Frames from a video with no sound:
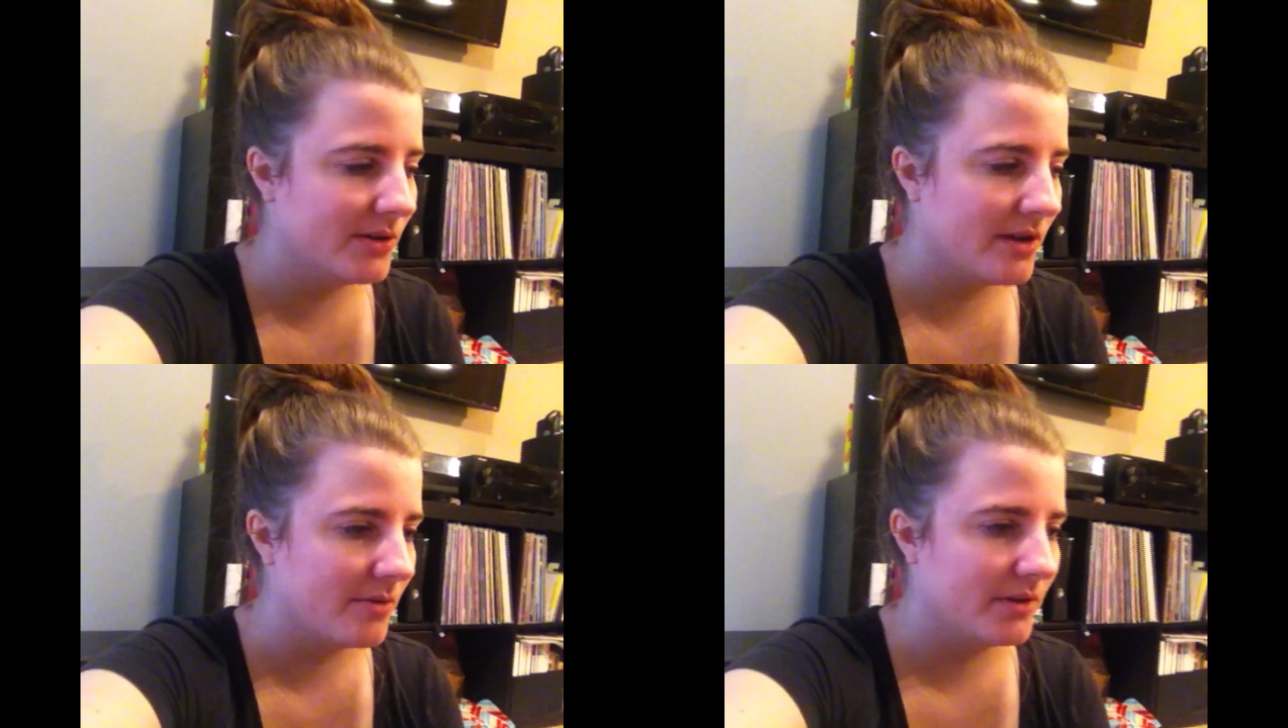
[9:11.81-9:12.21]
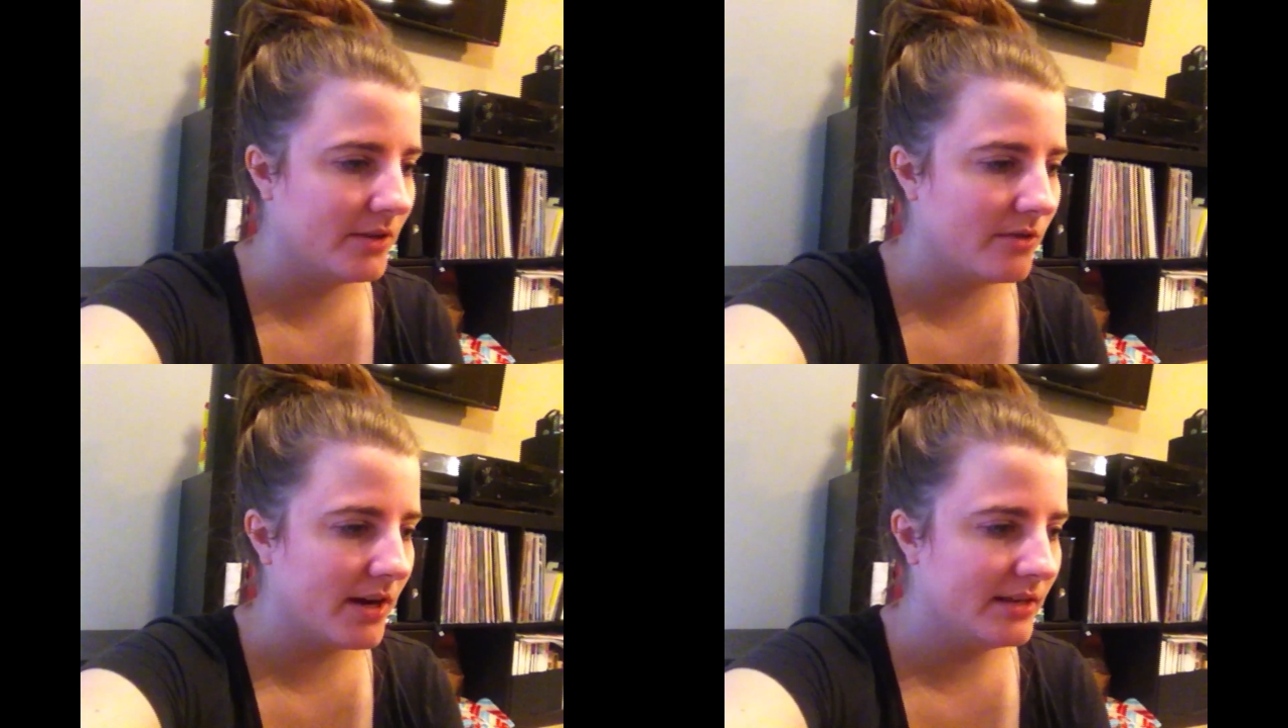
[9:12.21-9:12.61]
They're not
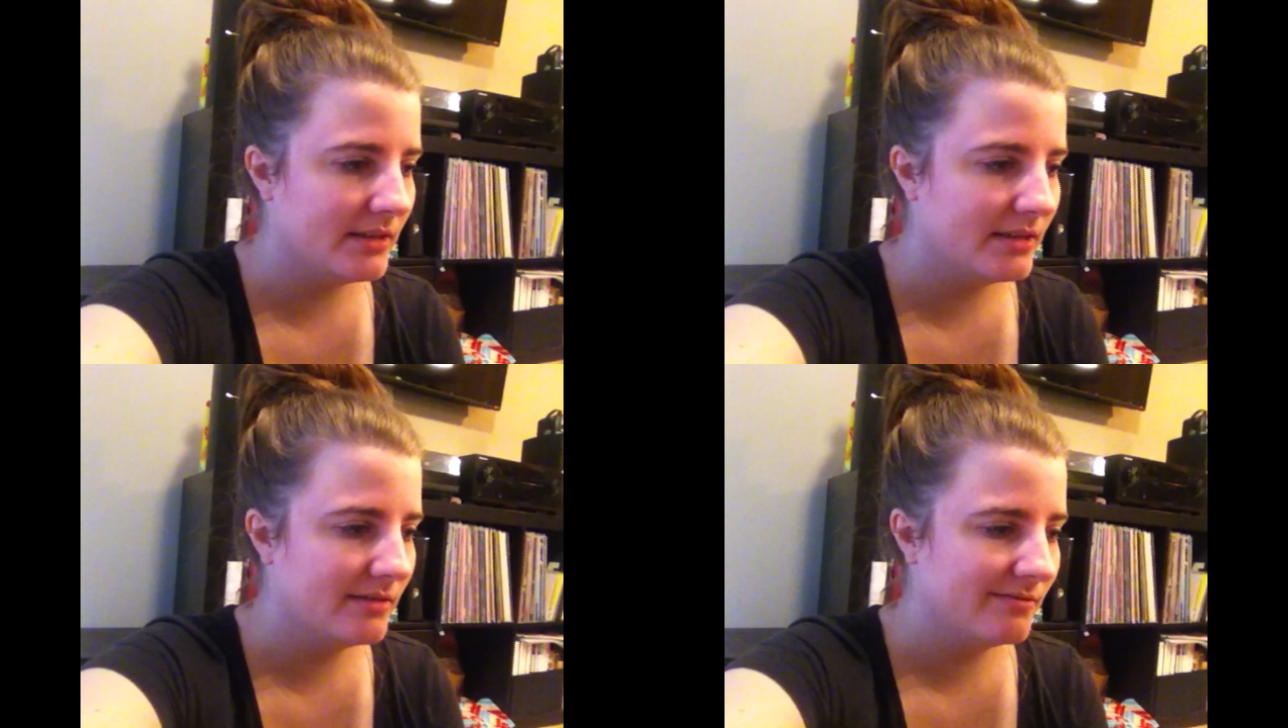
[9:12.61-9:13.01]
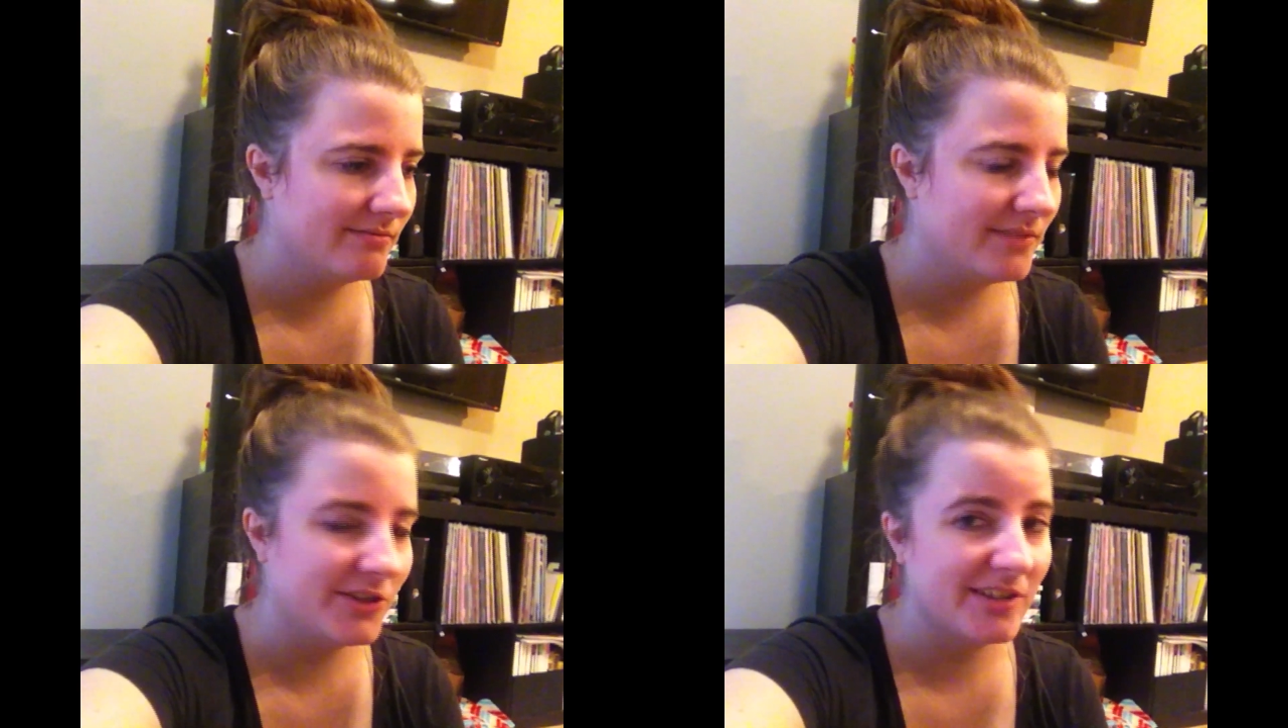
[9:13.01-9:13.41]
really great.
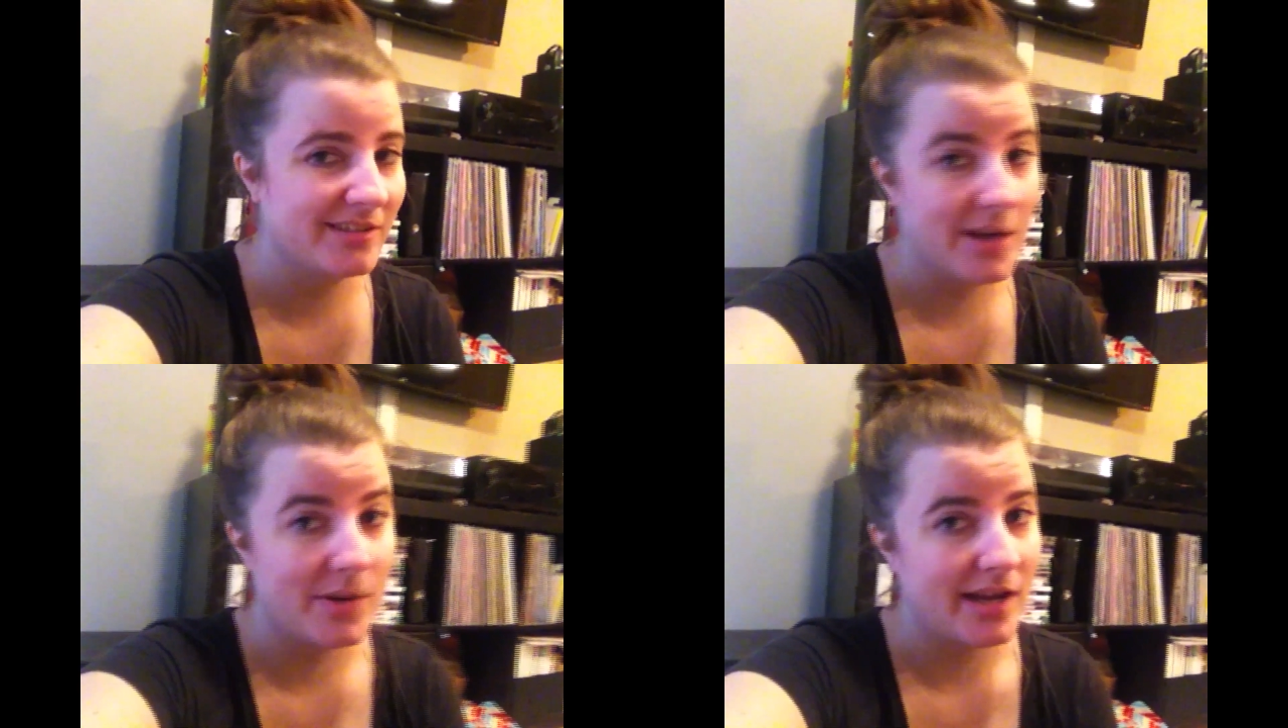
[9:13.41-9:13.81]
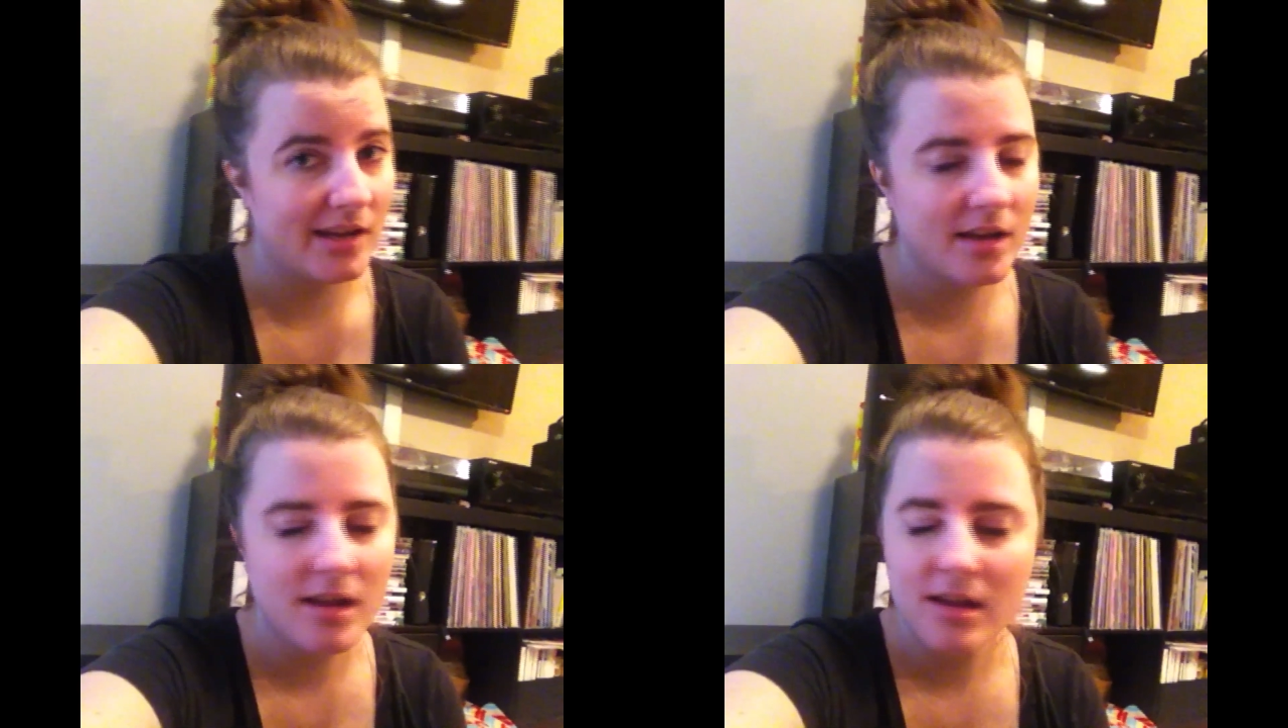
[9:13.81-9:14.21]
They're just okay.